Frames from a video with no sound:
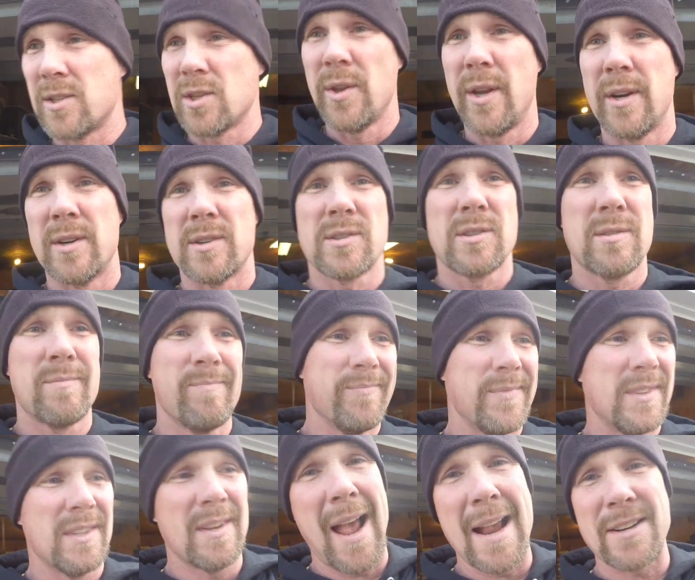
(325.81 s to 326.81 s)
So there's
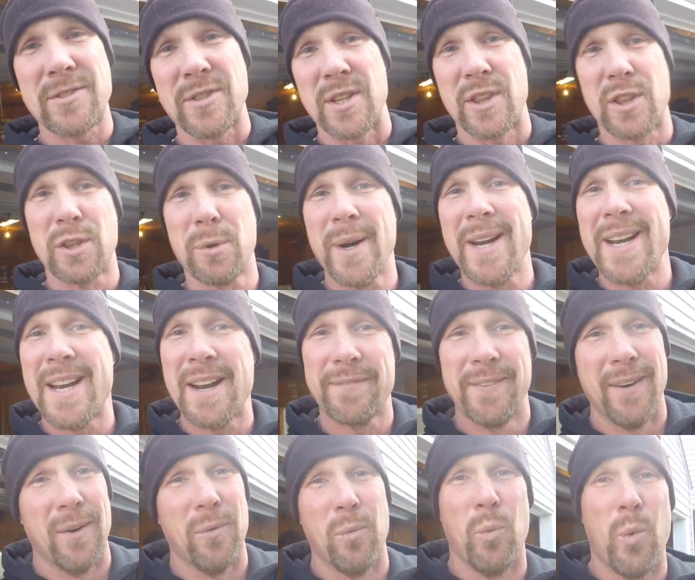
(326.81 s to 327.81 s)
actually 3
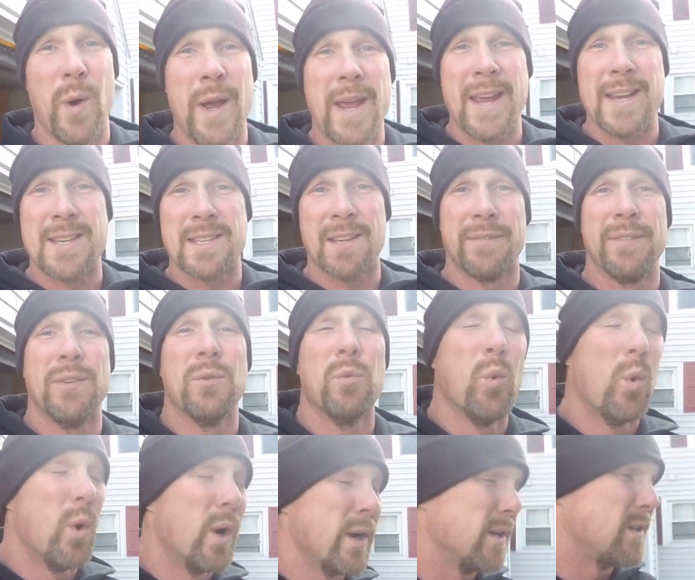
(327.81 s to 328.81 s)
different ways if you
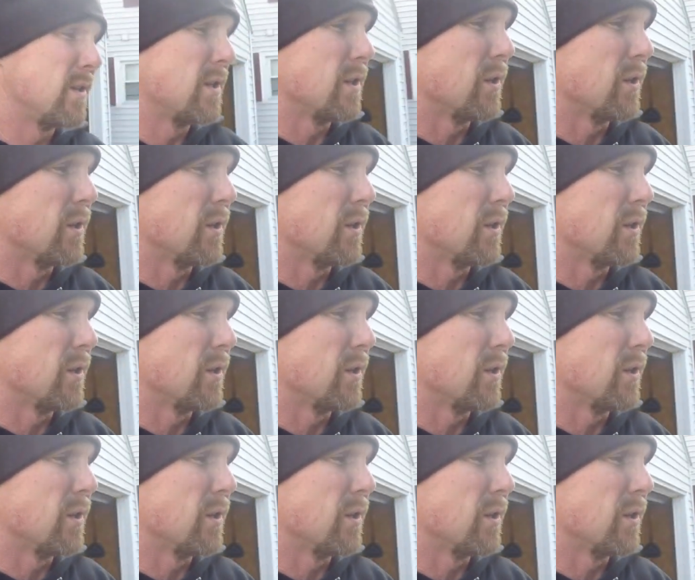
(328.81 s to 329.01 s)
wanted